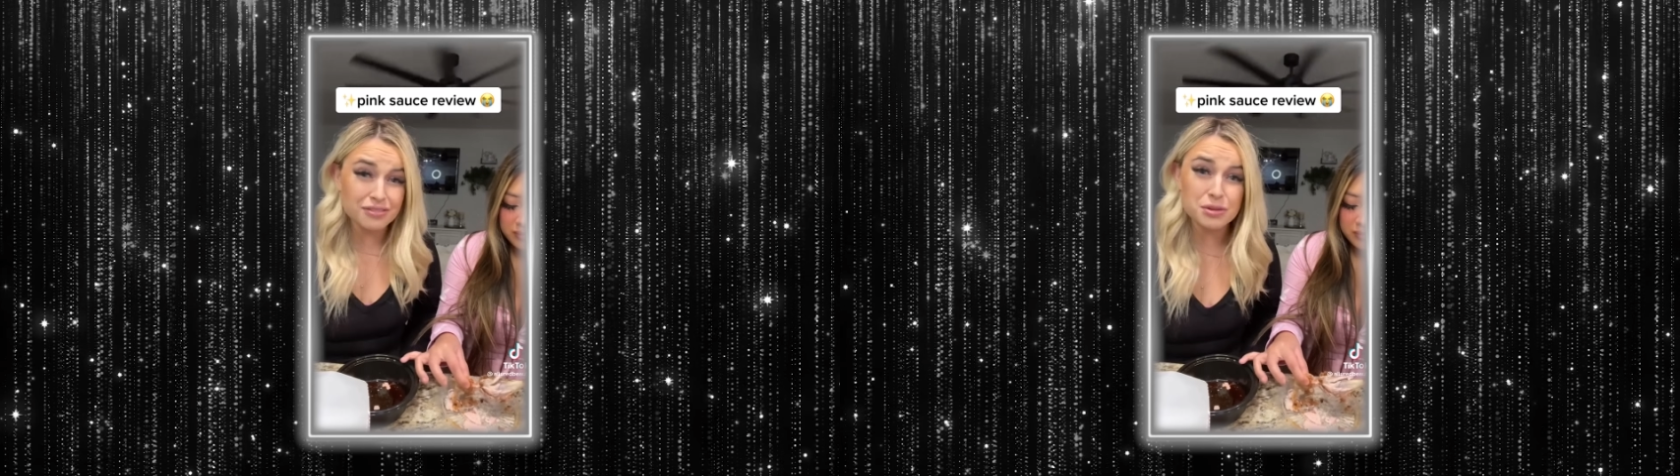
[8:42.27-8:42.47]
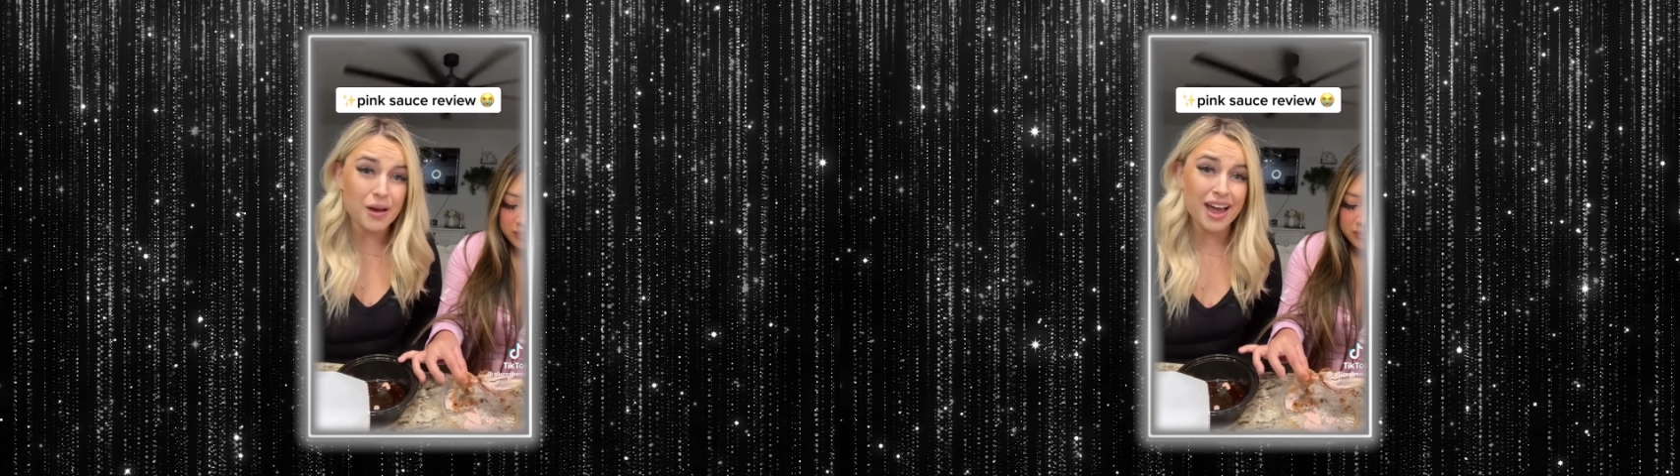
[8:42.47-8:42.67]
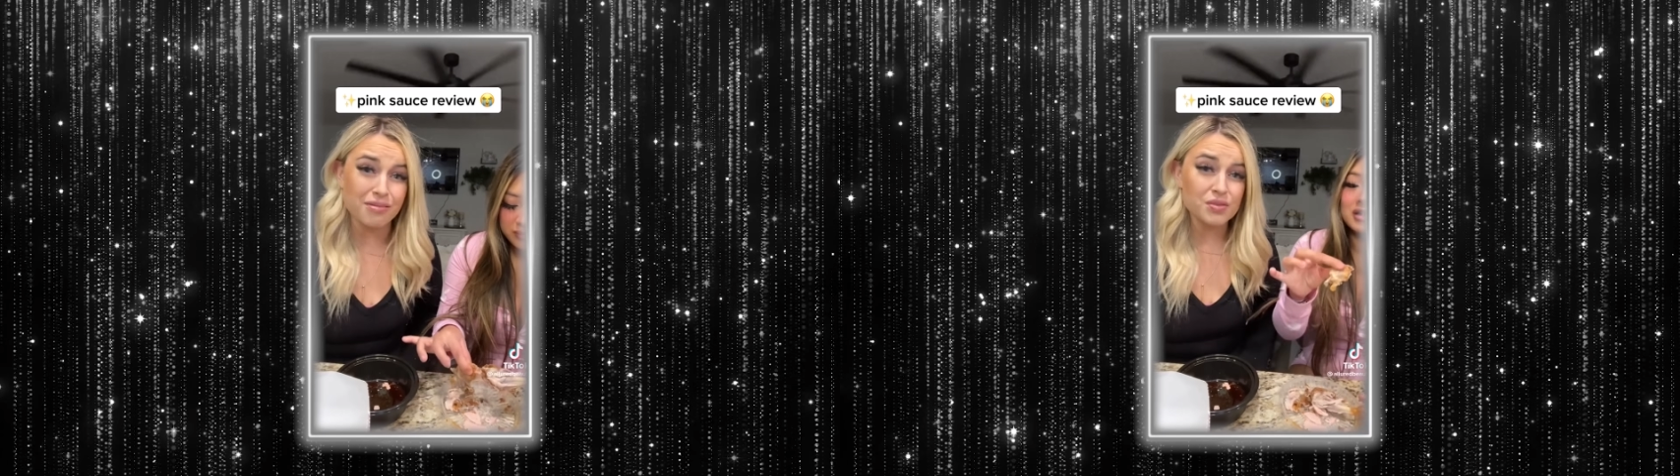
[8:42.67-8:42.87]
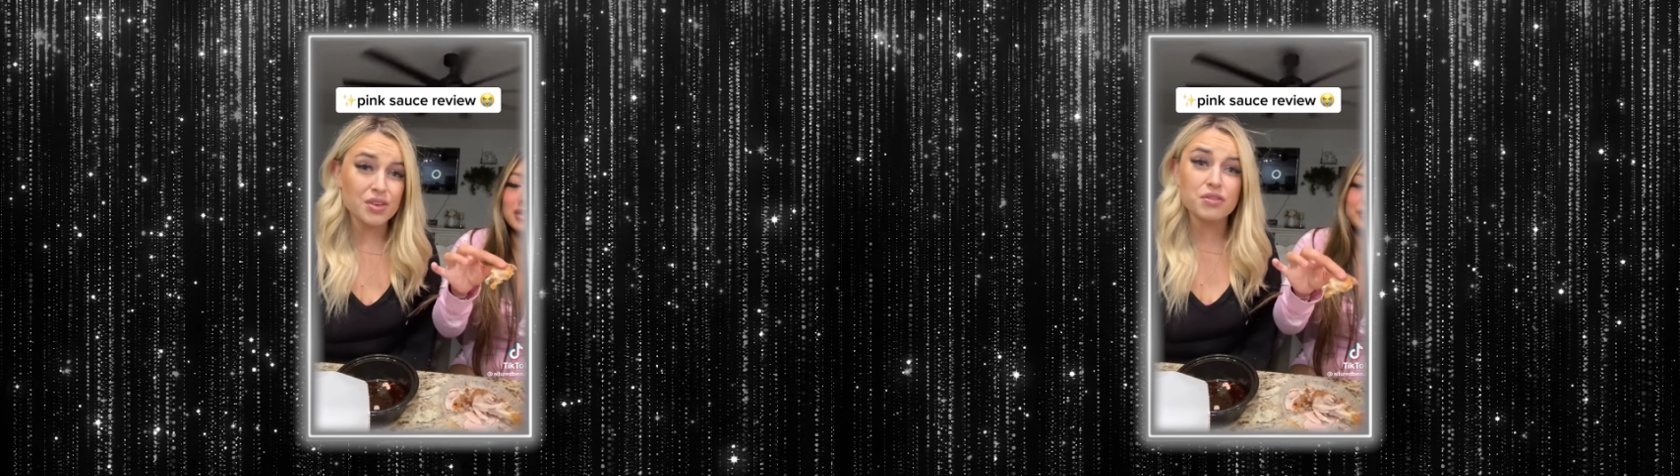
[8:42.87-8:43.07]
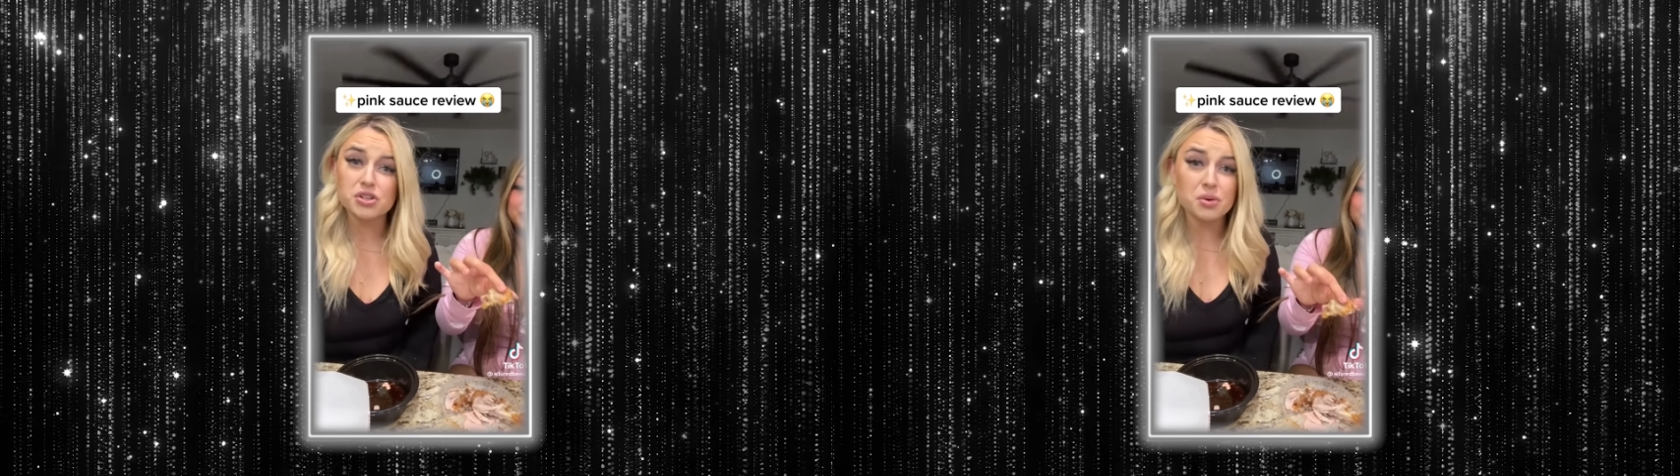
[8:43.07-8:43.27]
to buy
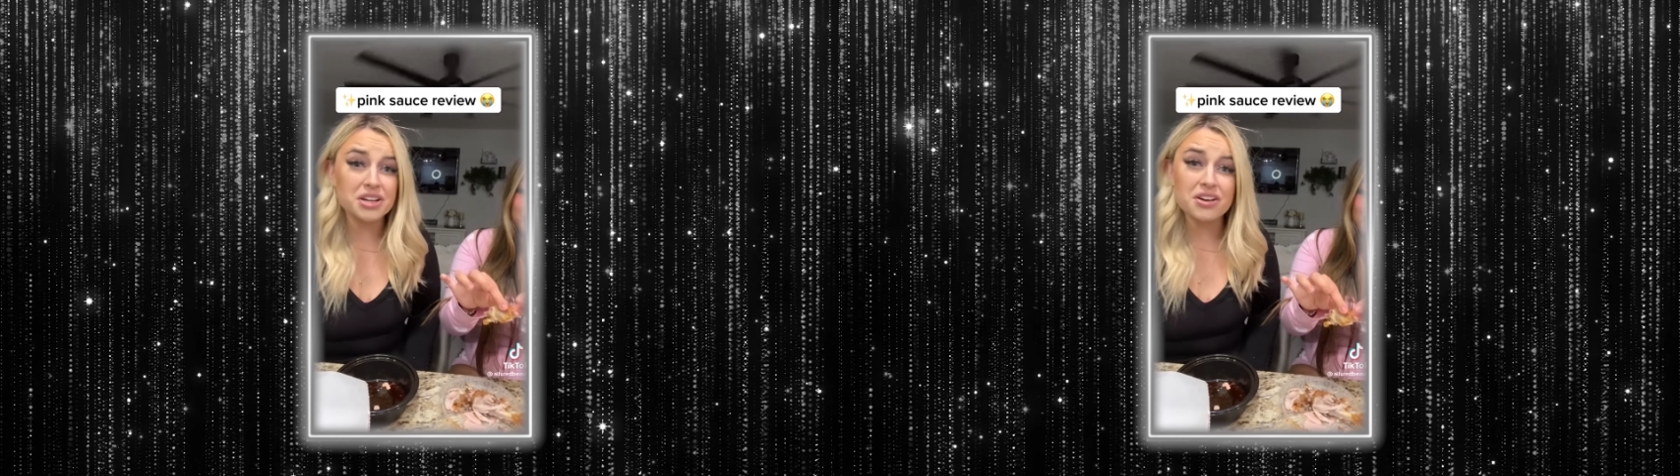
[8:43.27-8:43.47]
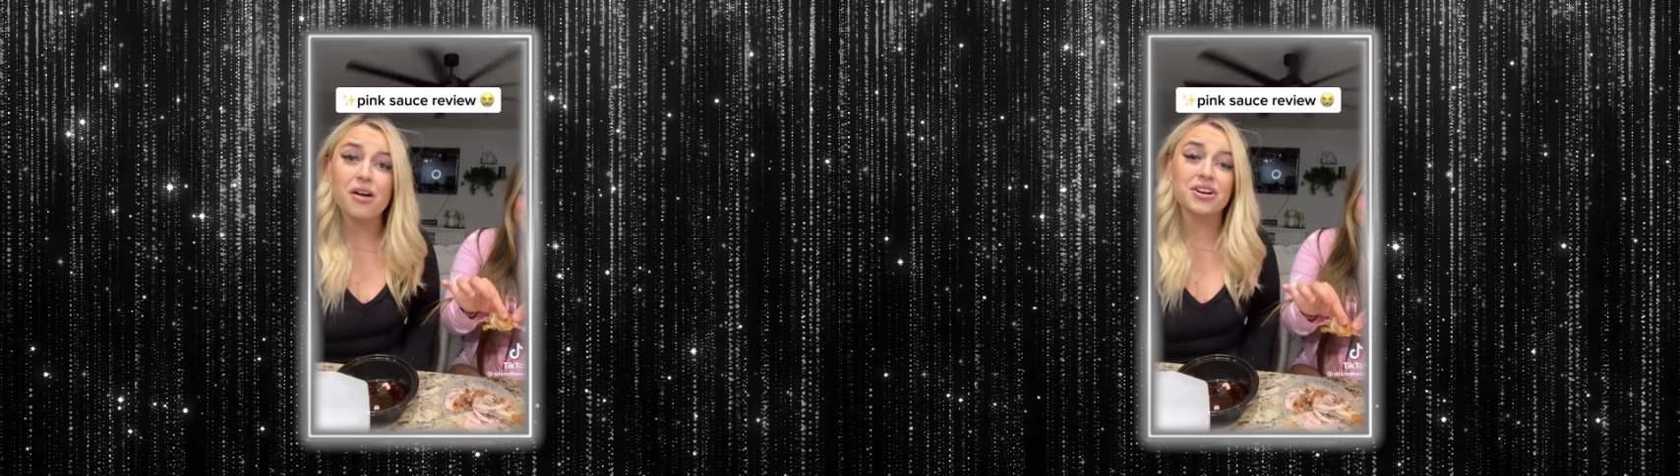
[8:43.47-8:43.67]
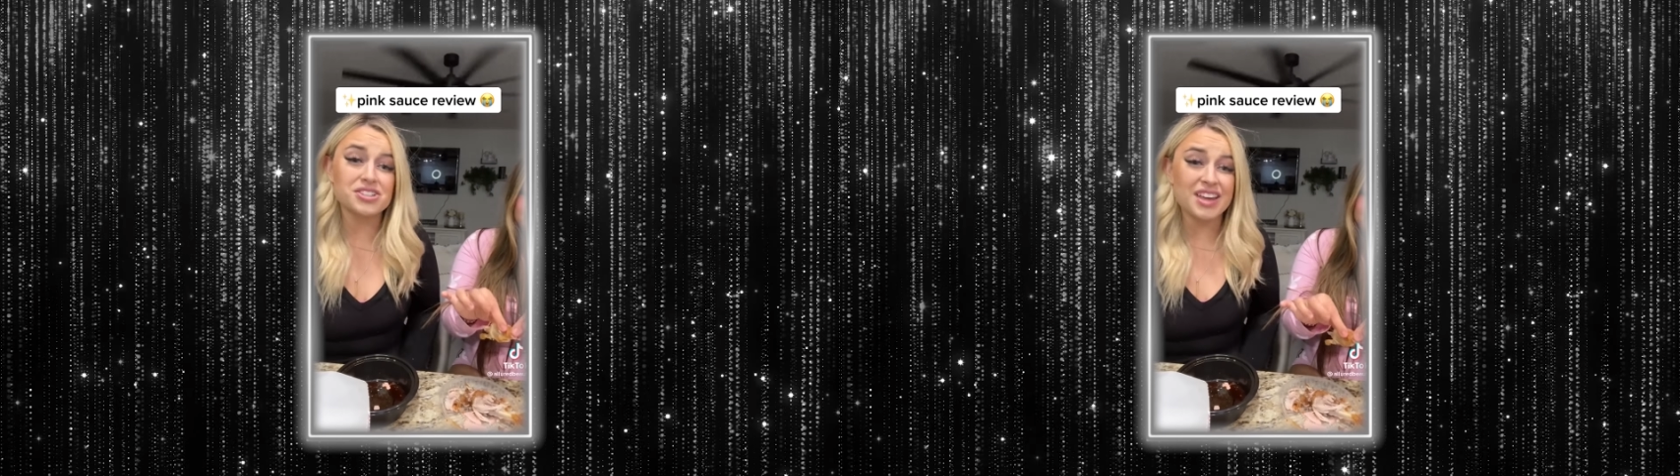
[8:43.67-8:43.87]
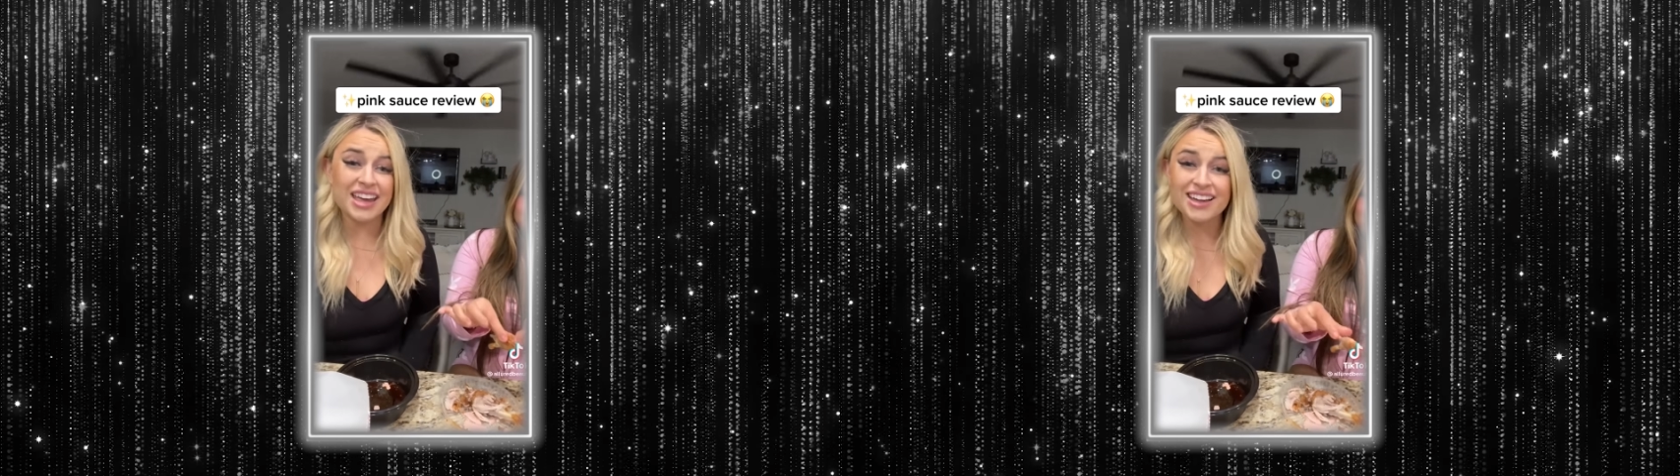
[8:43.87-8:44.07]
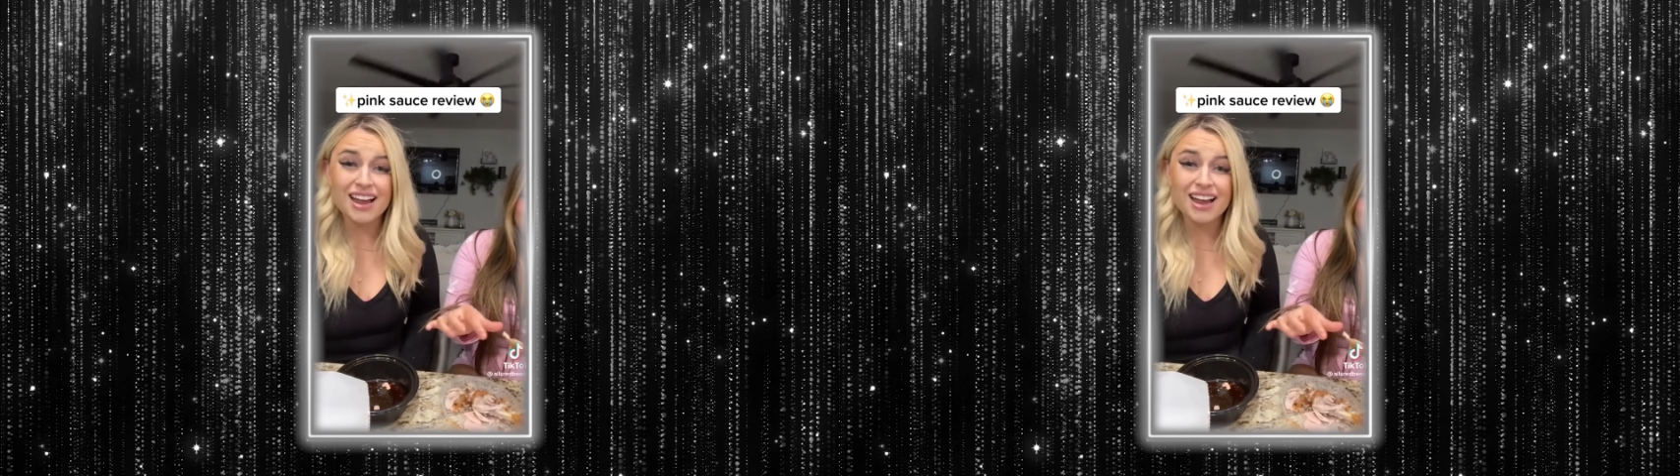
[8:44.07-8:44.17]
for $20 and